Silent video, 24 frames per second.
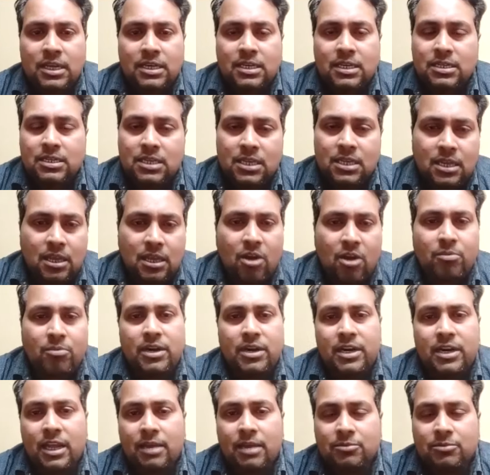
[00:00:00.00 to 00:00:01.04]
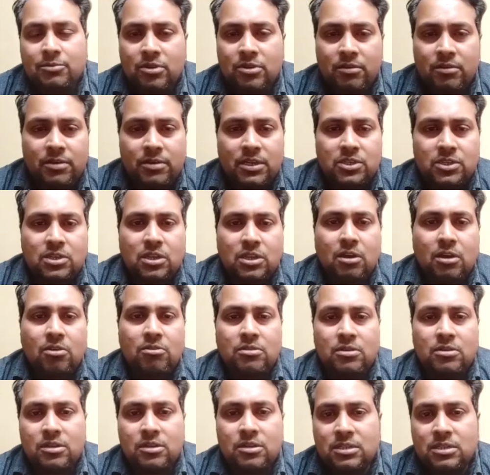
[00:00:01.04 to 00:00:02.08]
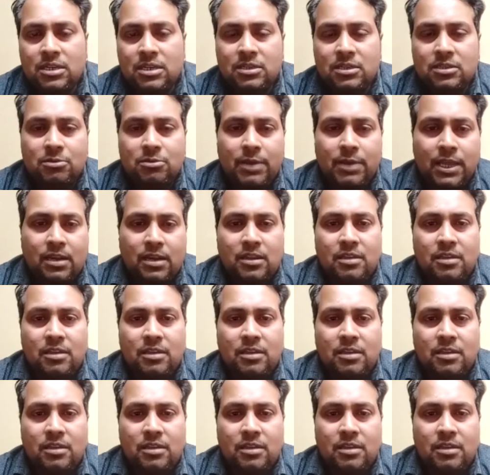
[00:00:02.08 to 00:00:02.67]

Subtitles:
see how many times you have reached out, since when.